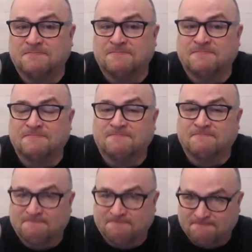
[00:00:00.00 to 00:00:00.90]

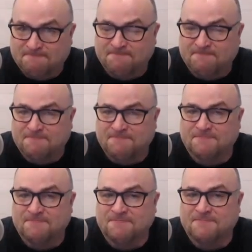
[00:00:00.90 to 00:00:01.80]

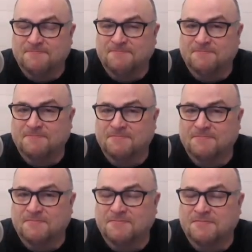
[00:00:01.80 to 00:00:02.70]

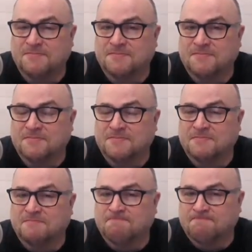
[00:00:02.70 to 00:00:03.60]

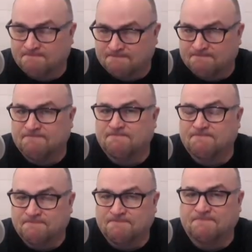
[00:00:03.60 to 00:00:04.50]

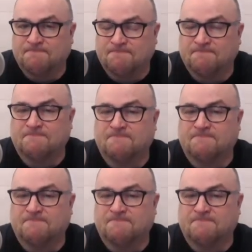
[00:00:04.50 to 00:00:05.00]
(silent)